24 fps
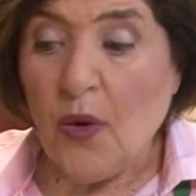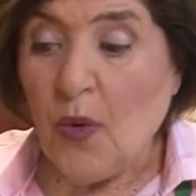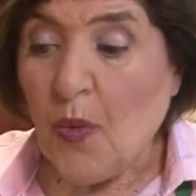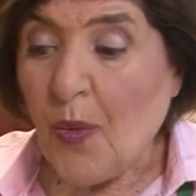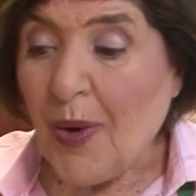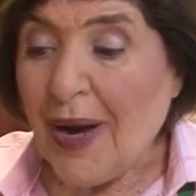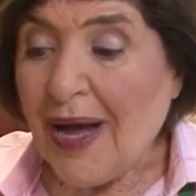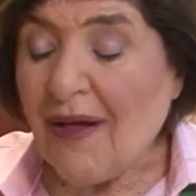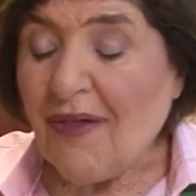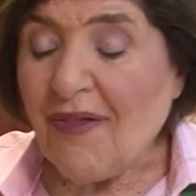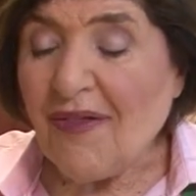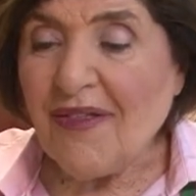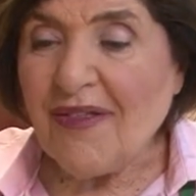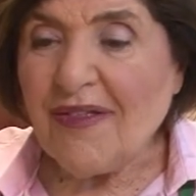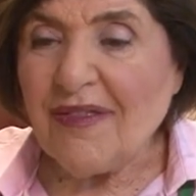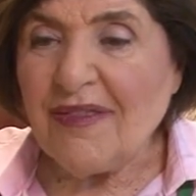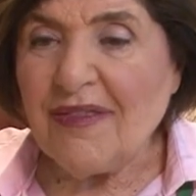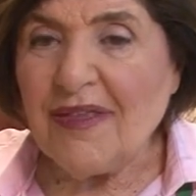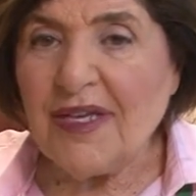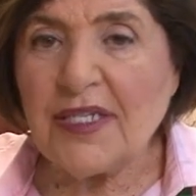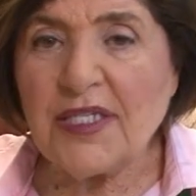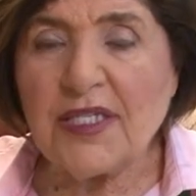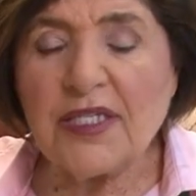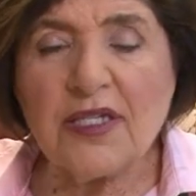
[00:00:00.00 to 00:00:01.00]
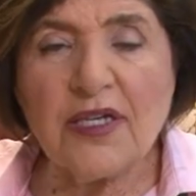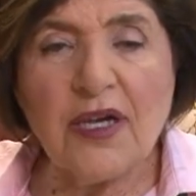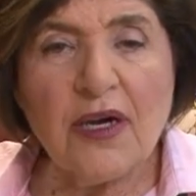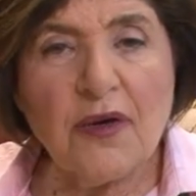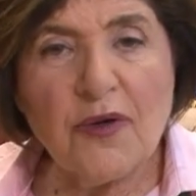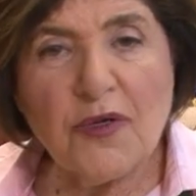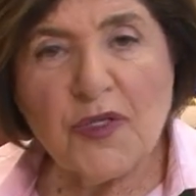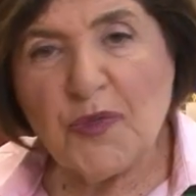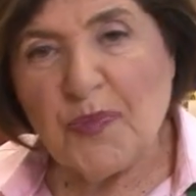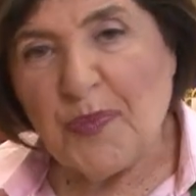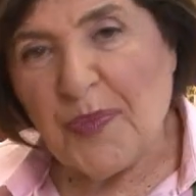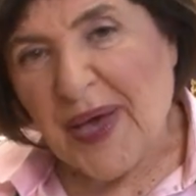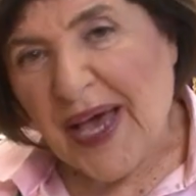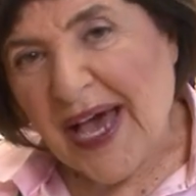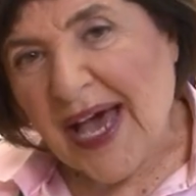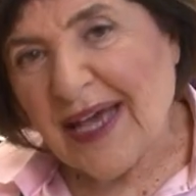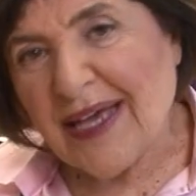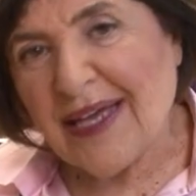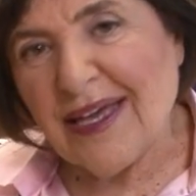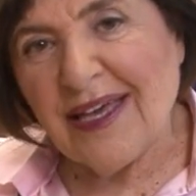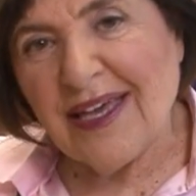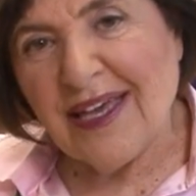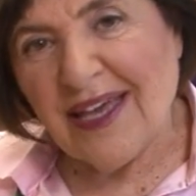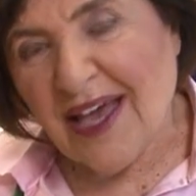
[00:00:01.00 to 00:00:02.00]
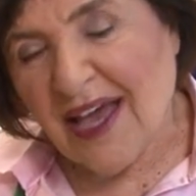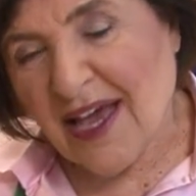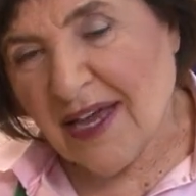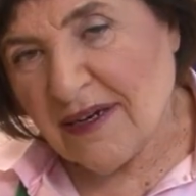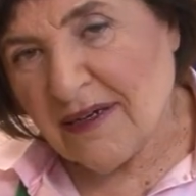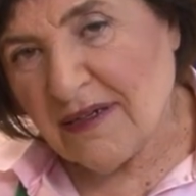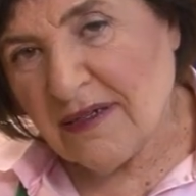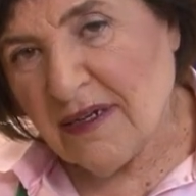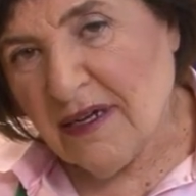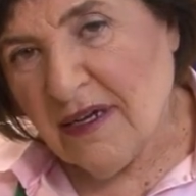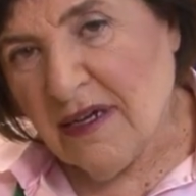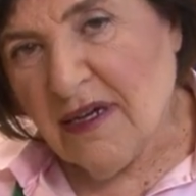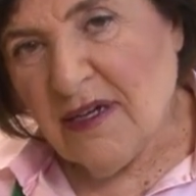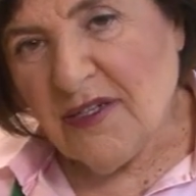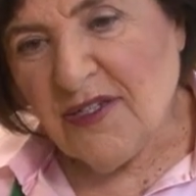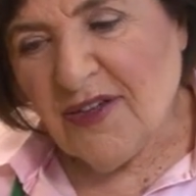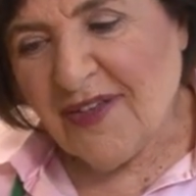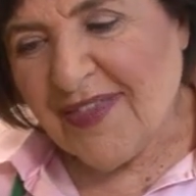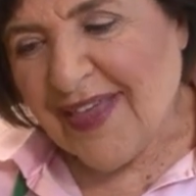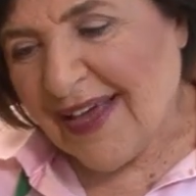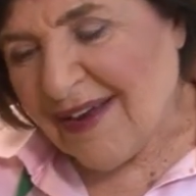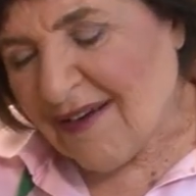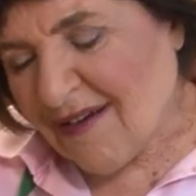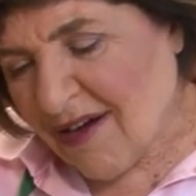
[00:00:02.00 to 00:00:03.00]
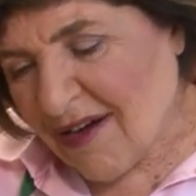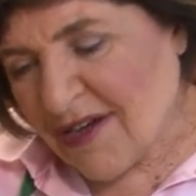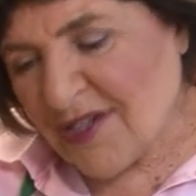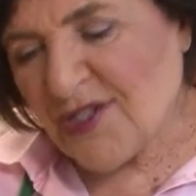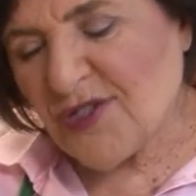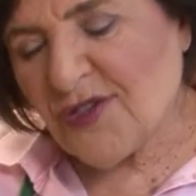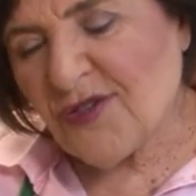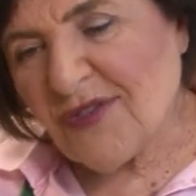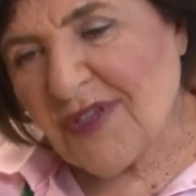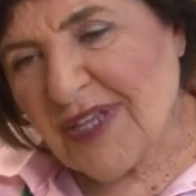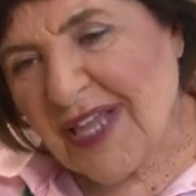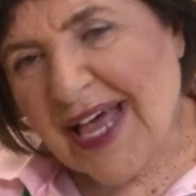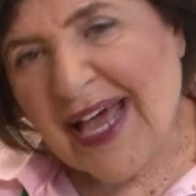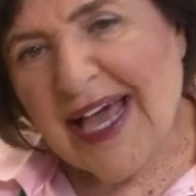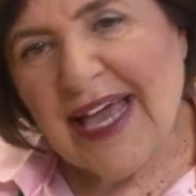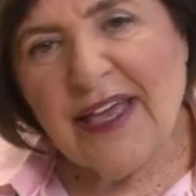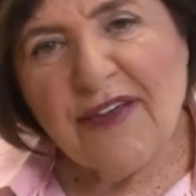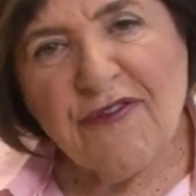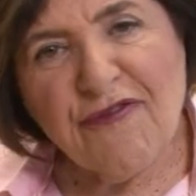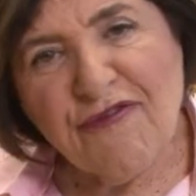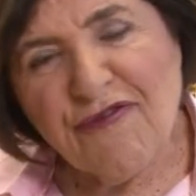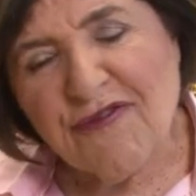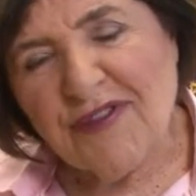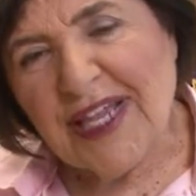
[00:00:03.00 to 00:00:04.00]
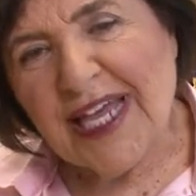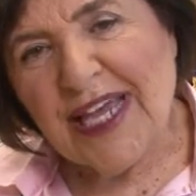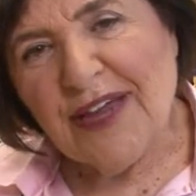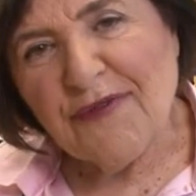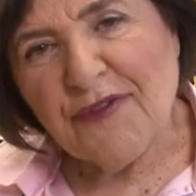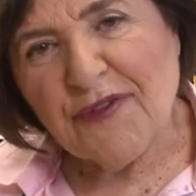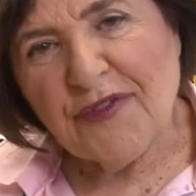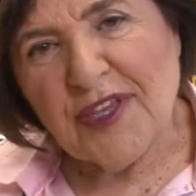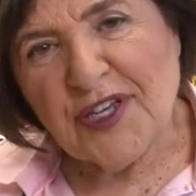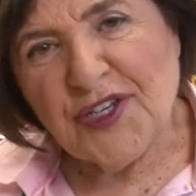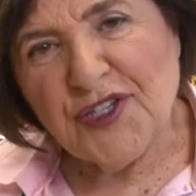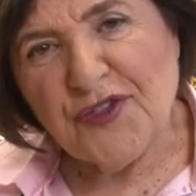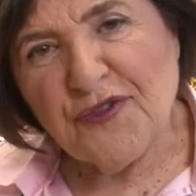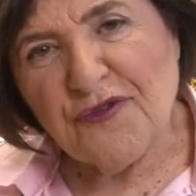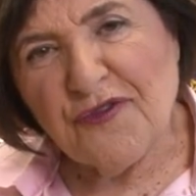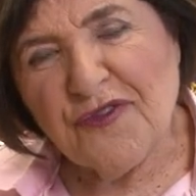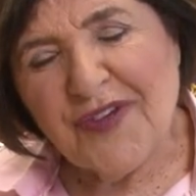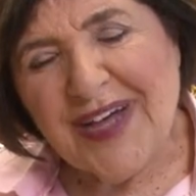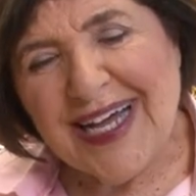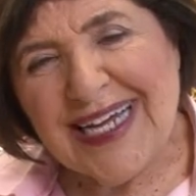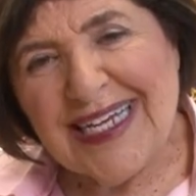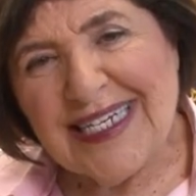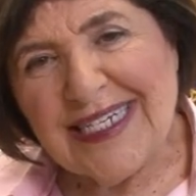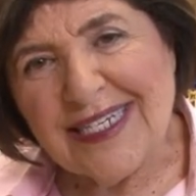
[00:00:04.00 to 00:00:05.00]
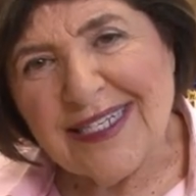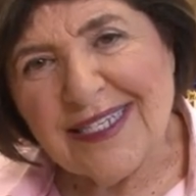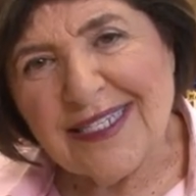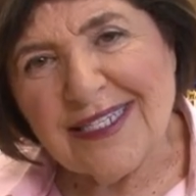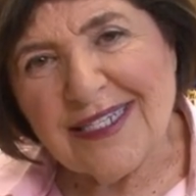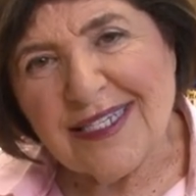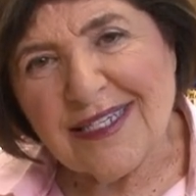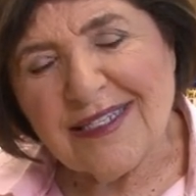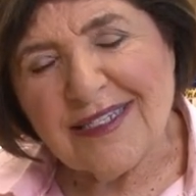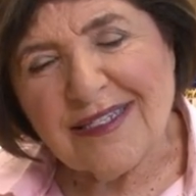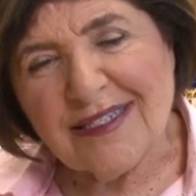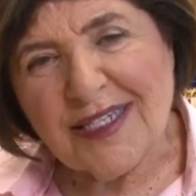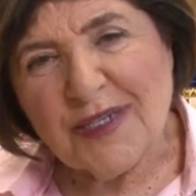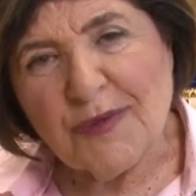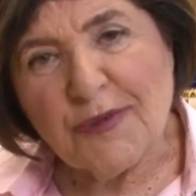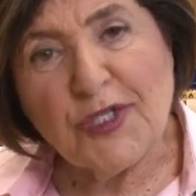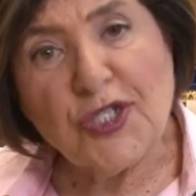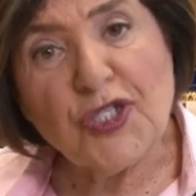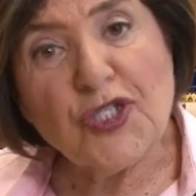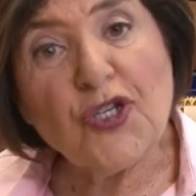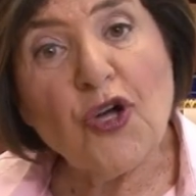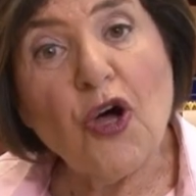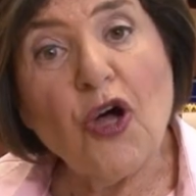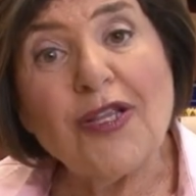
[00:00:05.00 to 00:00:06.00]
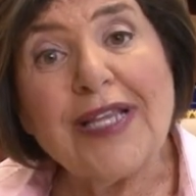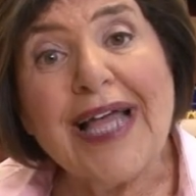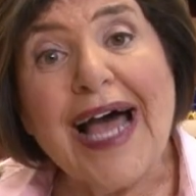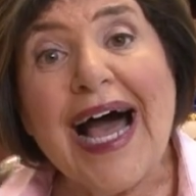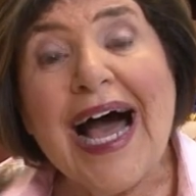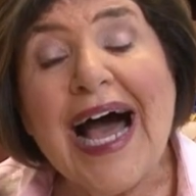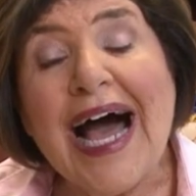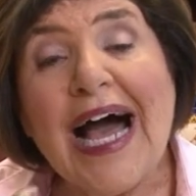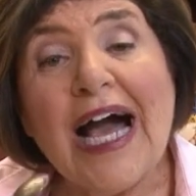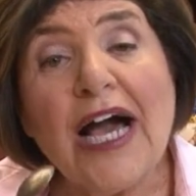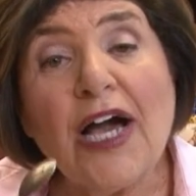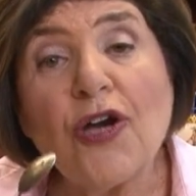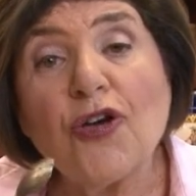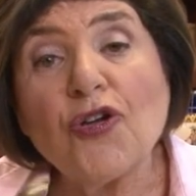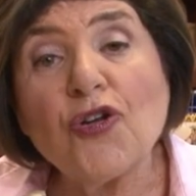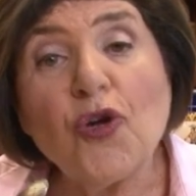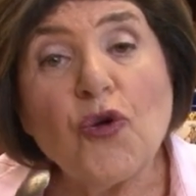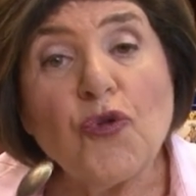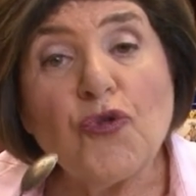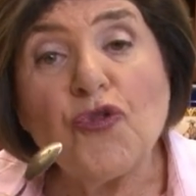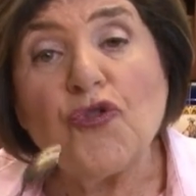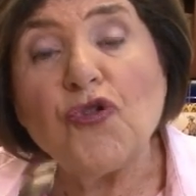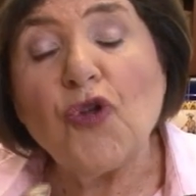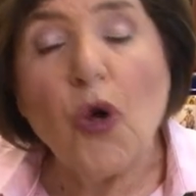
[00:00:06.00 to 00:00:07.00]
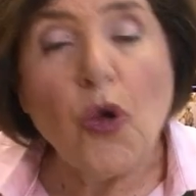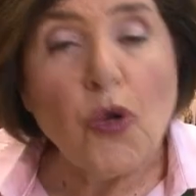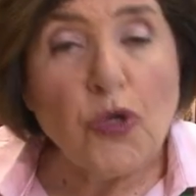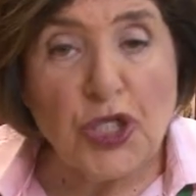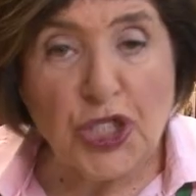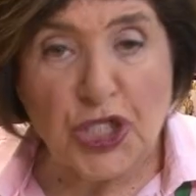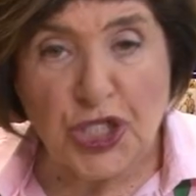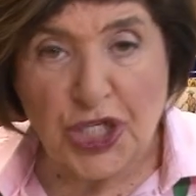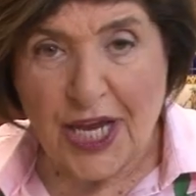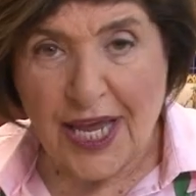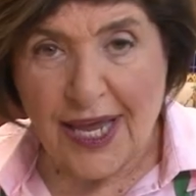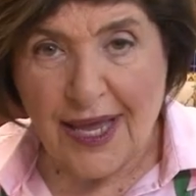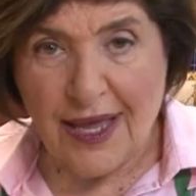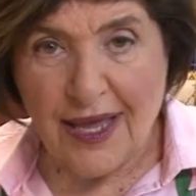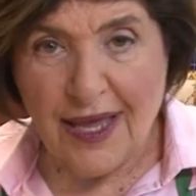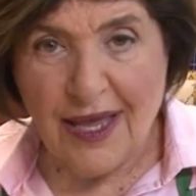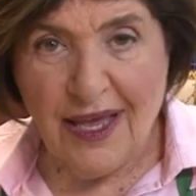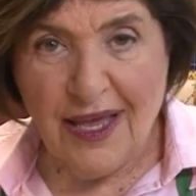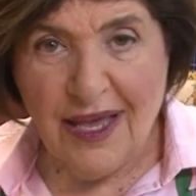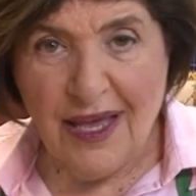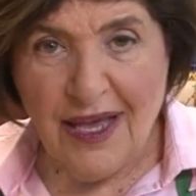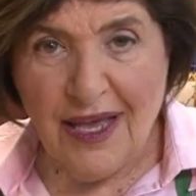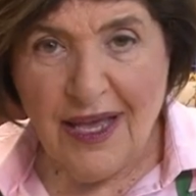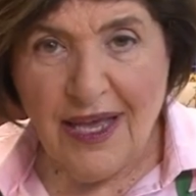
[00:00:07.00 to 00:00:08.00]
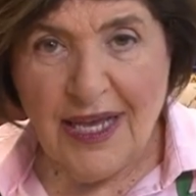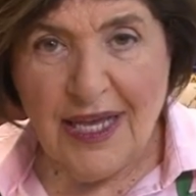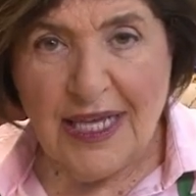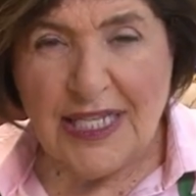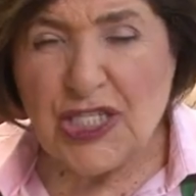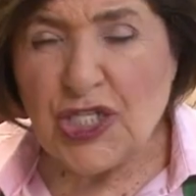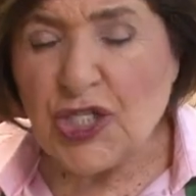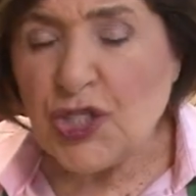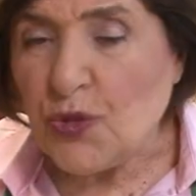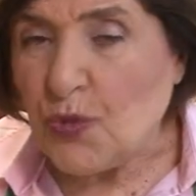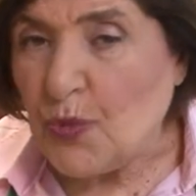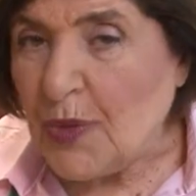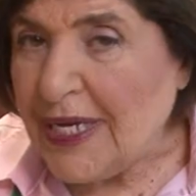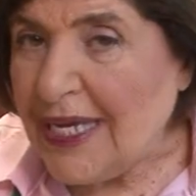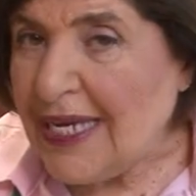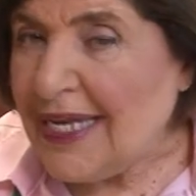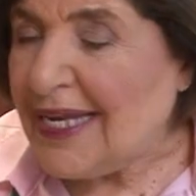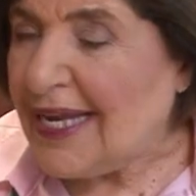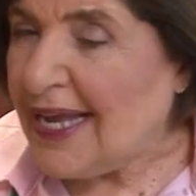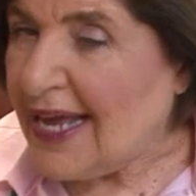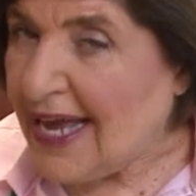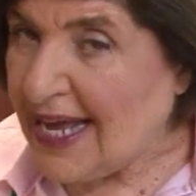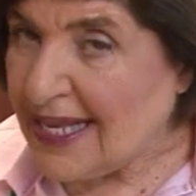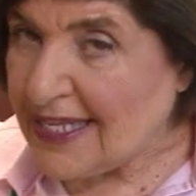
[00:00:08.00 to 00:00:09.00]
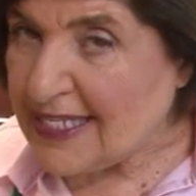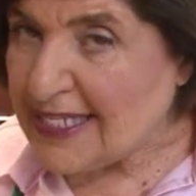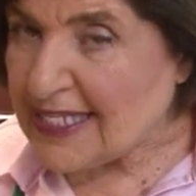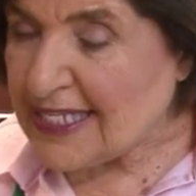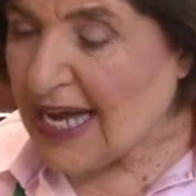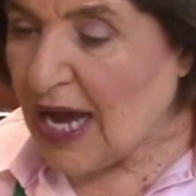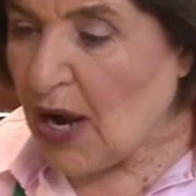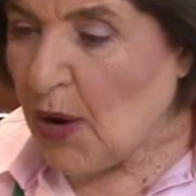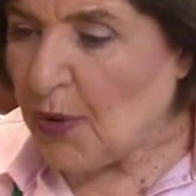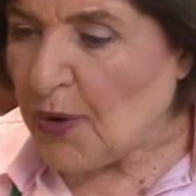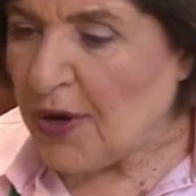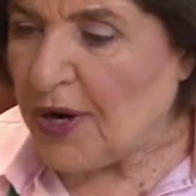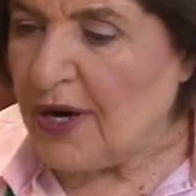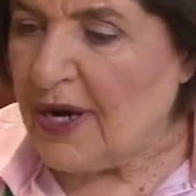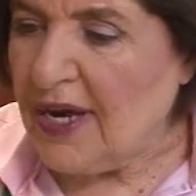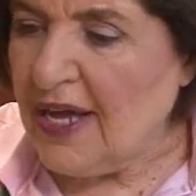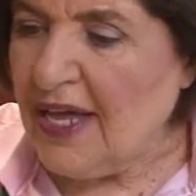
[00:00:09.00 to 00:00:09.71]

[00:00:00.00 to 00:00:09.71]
Well, this goes back again to that underlying flavor that you find in Sicily, which is called agrodolce, sweet and sour